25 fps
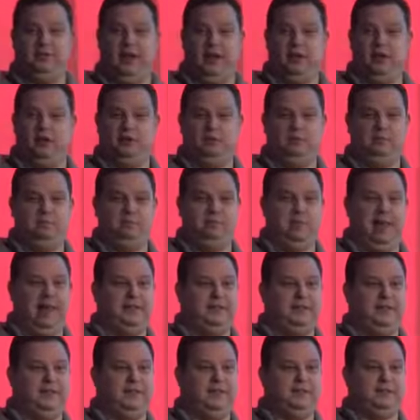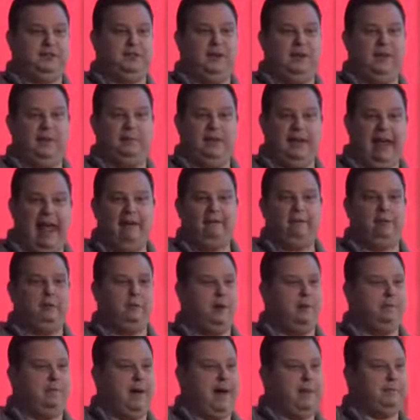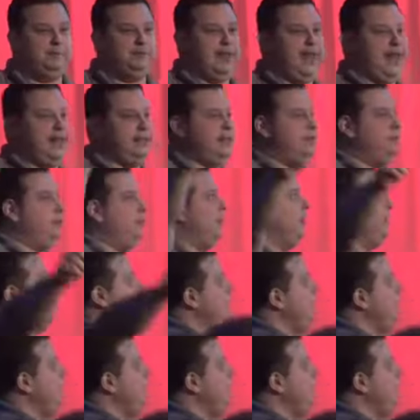I know that Ben did this already, but everyone, moms, dads, everyone.